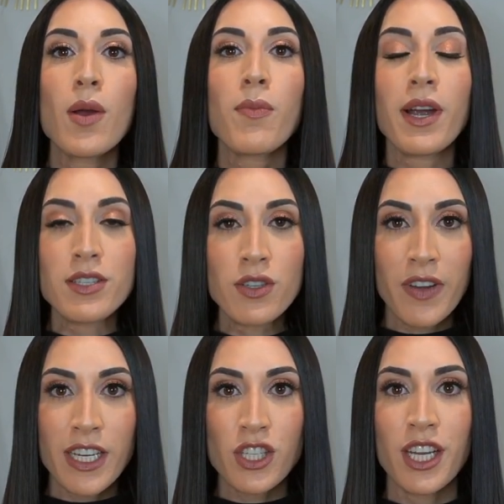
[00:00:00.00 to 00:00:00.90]

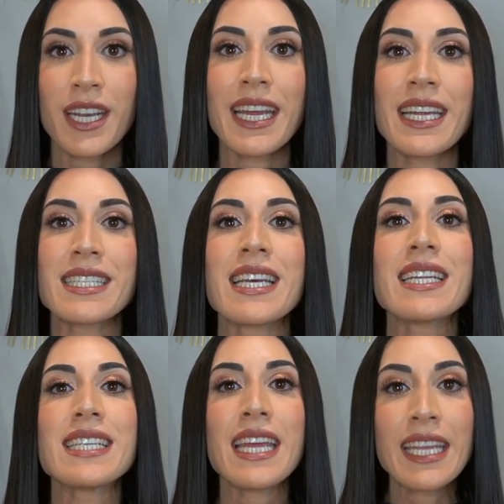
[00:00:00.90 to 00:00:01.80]
Preservation is
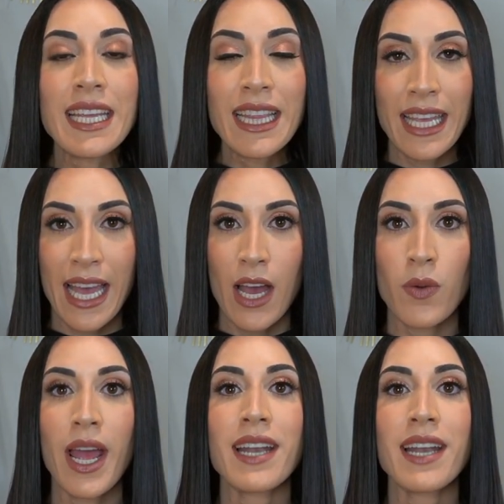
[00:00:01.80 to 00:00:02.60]
taking the gown,